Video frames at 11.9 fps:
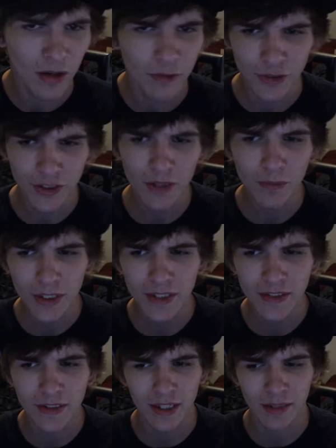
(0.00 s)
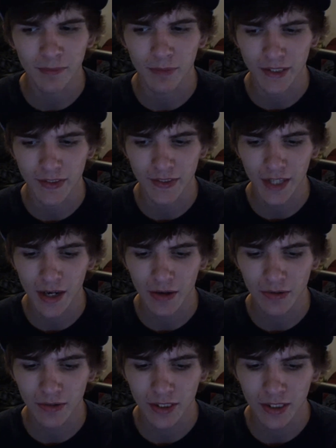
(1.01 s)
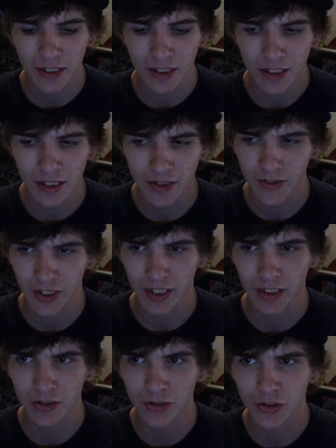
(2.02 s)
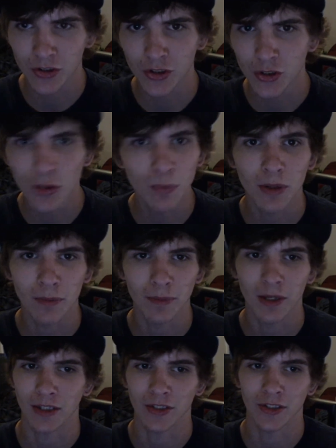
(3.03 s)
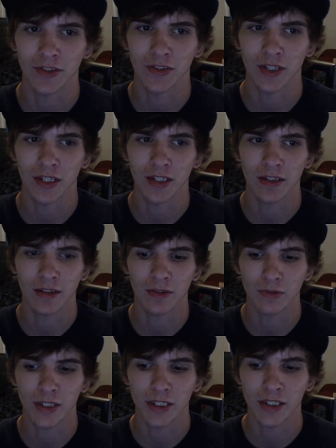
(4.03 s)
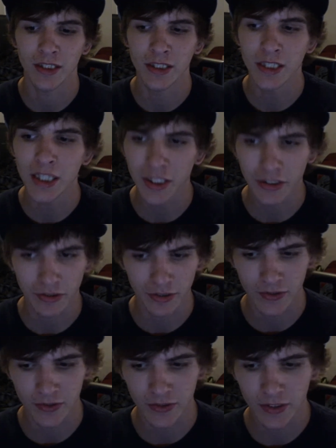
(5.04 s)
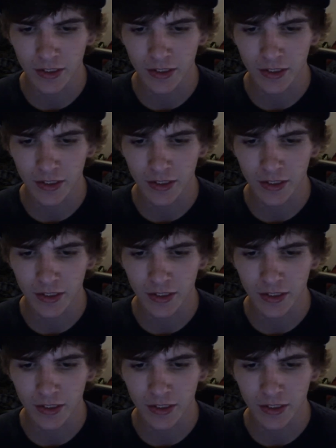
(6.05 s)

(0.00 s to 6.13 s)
for some reason like my sound is like super obnoxious, like ridiculous.